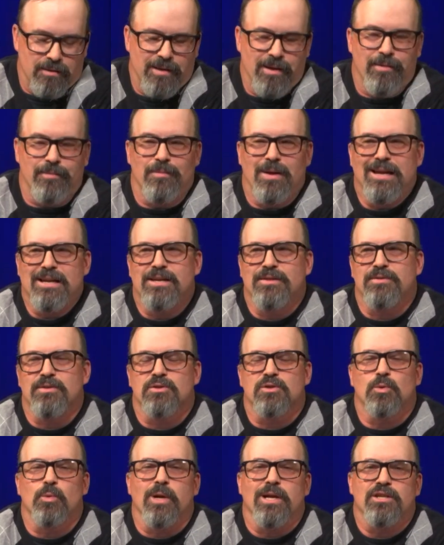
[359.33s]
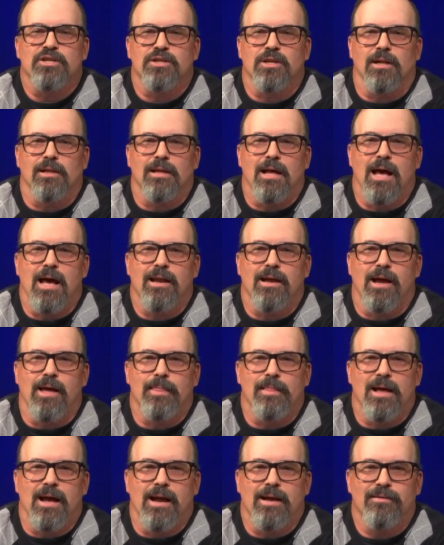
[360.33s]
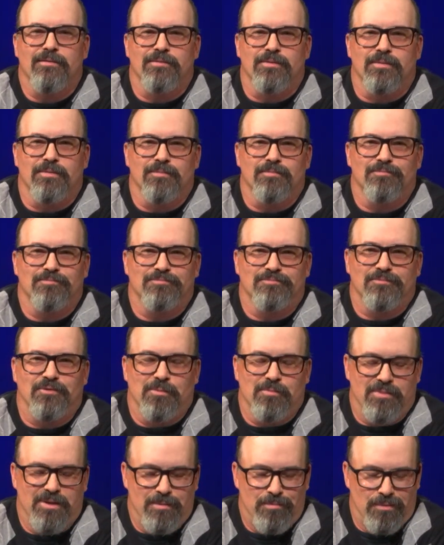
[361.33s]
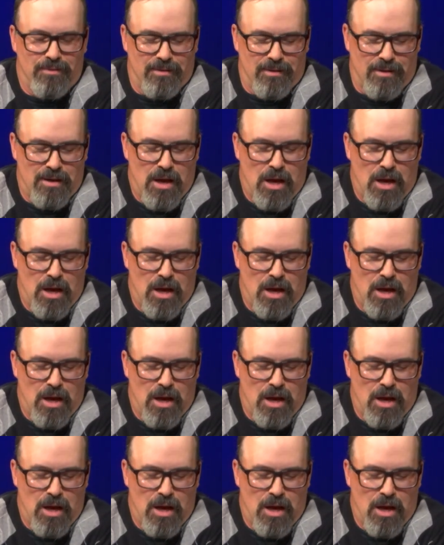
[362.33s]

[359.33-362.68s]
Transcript: I get this question a lot online from people.